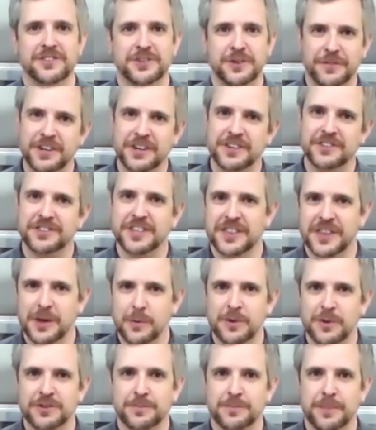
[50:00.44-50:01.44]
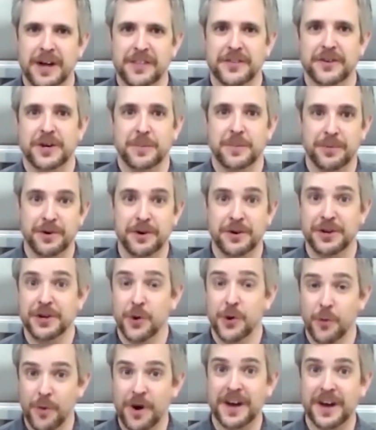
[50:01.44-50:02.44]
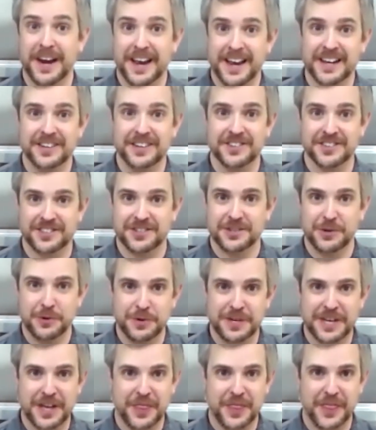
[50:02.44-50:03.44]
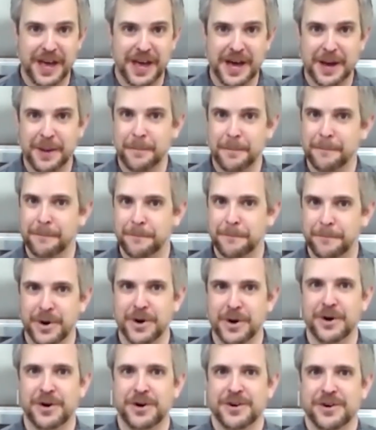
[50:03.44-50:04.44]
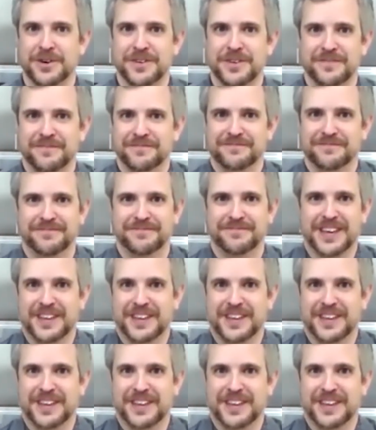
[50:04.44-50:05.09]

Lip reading: if they just sit in one spot, they're going to burn. You don't want eggs to get that burn,